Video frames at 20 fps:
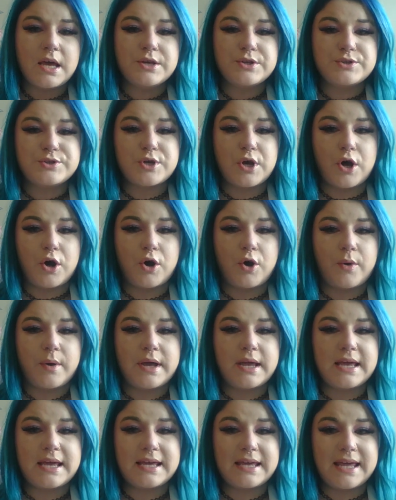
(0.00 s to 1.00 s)
So
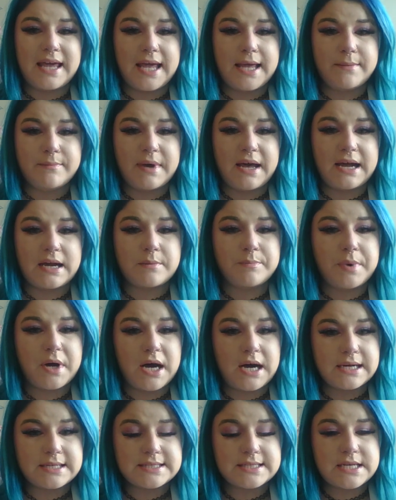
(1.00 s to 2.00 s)
it came back
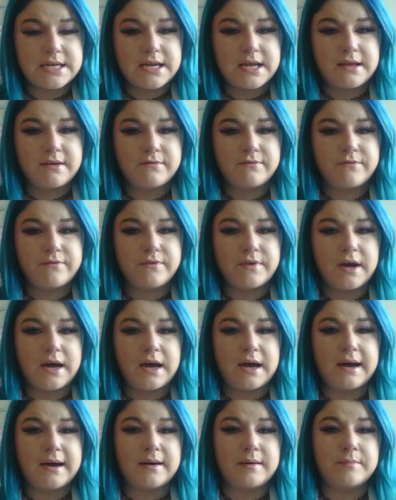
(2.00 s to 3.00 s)
positive,
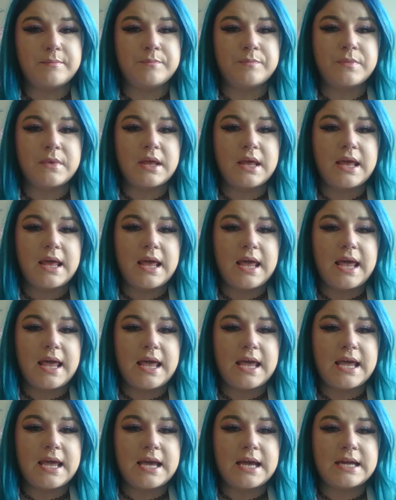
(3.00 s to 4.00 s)

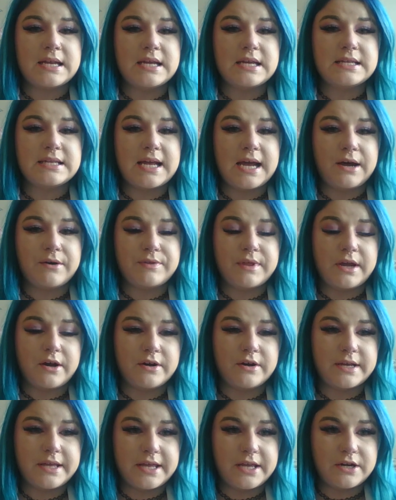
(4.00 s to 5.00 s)
and now they
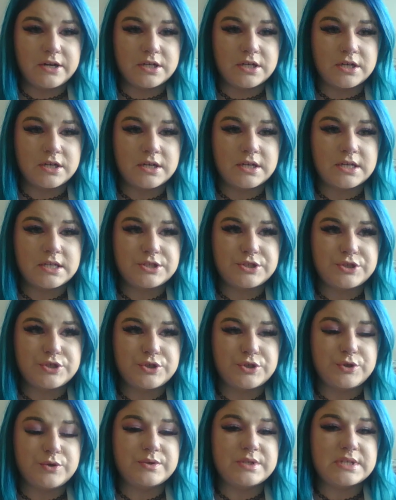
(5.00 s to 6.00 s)
are here
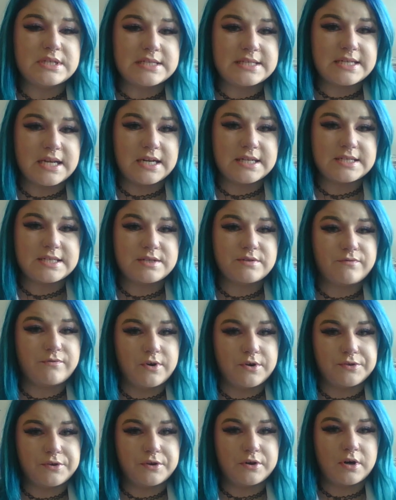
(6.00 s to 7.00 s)
to discuss
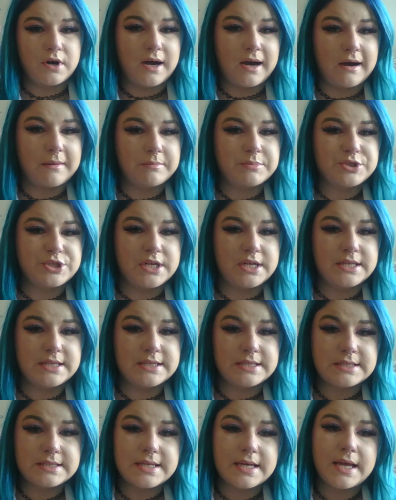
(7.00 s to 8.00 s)
further
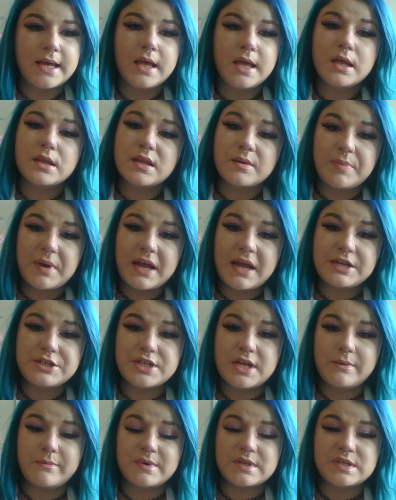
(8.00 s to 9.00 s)
options. The
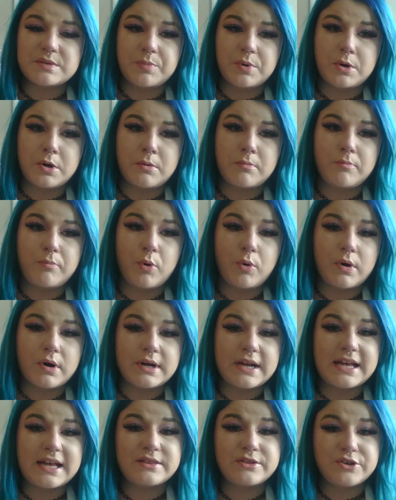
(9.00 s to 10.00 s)
patient was
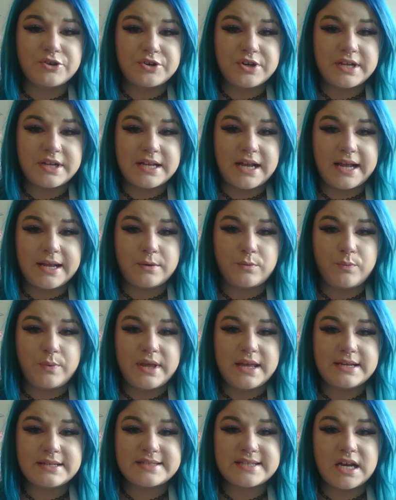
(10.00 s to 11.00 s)
born at 39
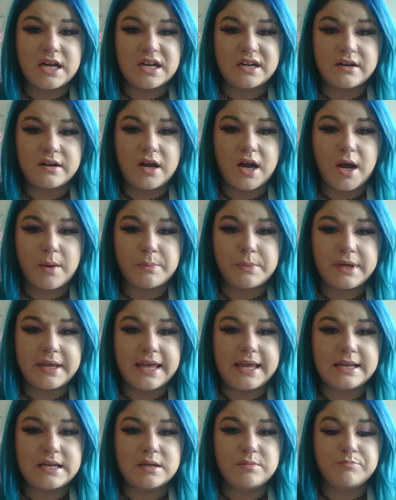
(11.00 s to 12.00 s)
weeks,
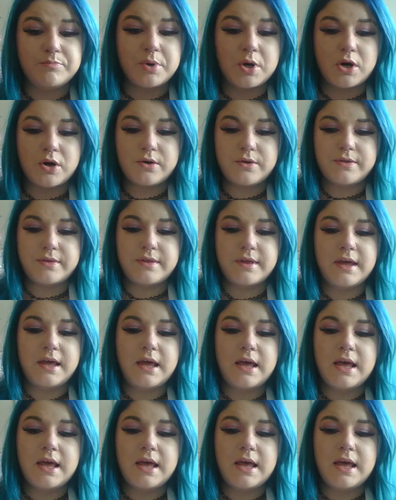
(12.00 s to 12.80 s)
uncomplicated birth.